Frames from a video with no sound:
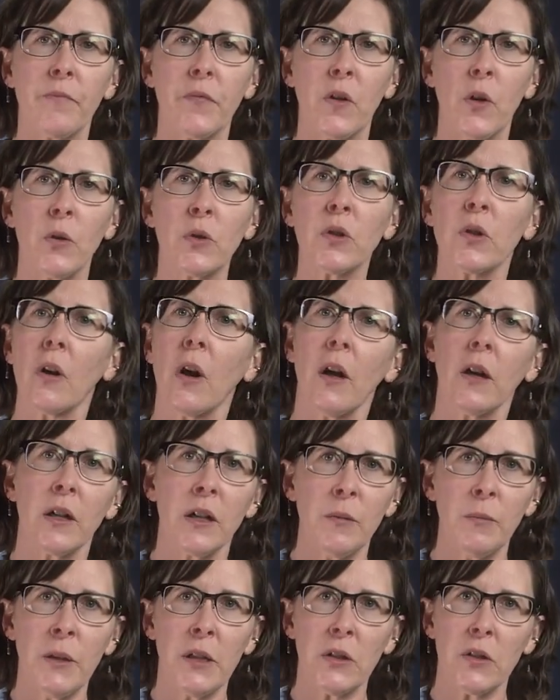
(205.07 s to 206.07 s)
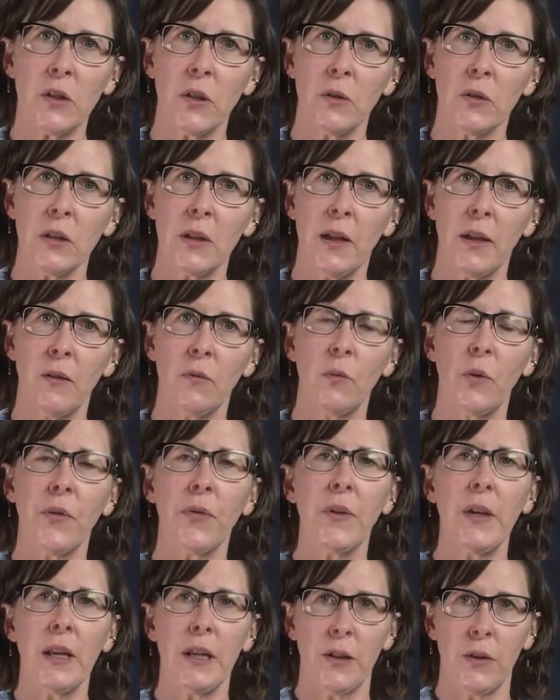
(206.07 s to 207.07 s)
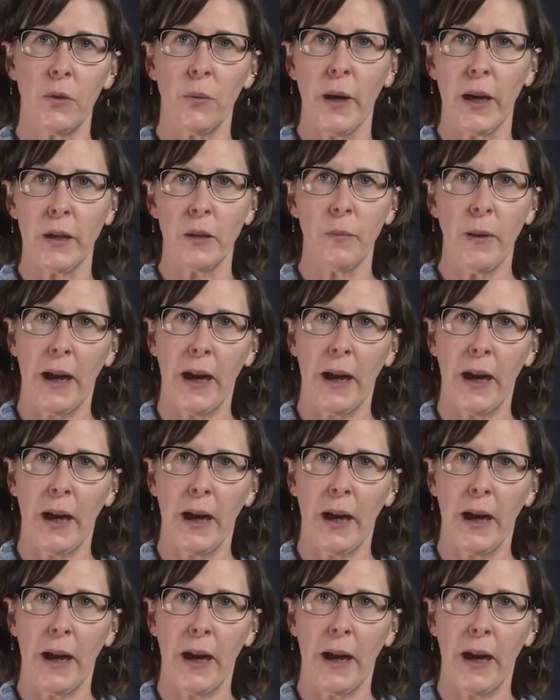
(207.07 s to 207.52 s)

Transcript: Those are all going to be associated with the indirect